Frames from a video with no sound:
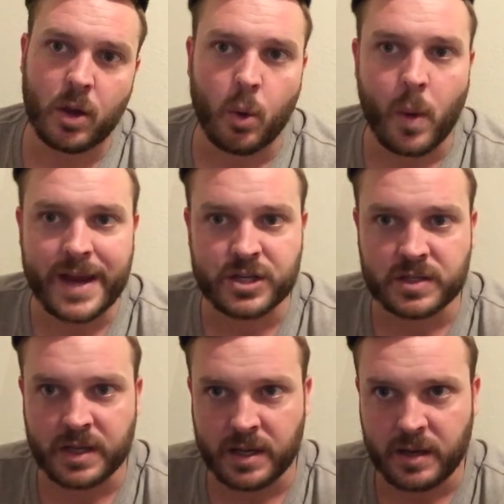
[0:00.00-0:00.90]
low
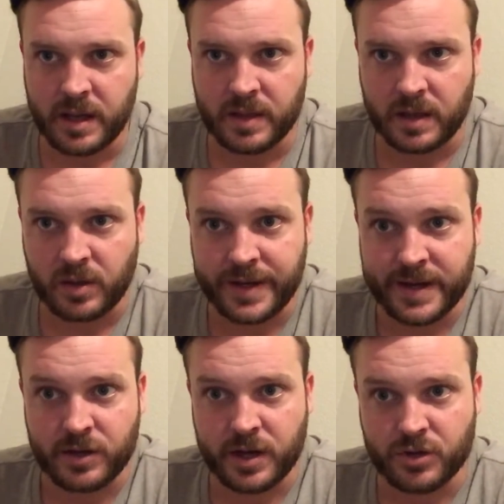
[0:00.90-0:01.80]
wages in the clean
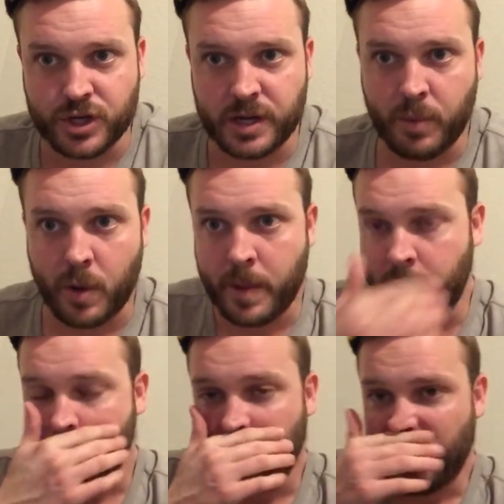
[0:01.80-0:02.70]
energy
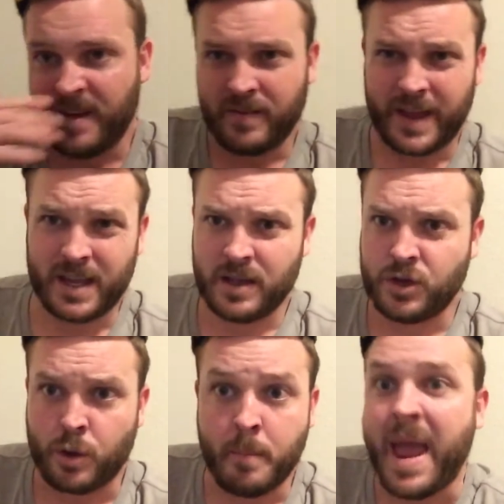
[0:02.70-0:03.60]
department, like
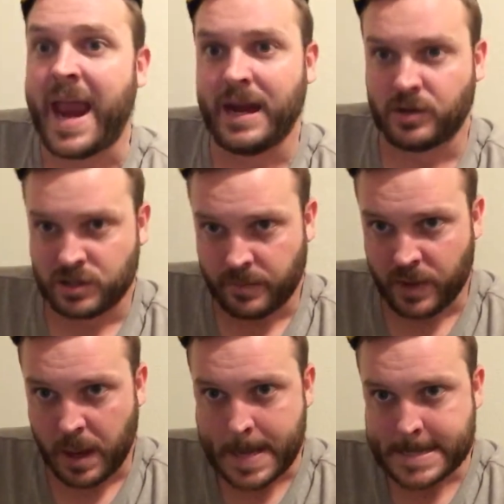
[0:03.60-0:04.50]
you're a maid or something.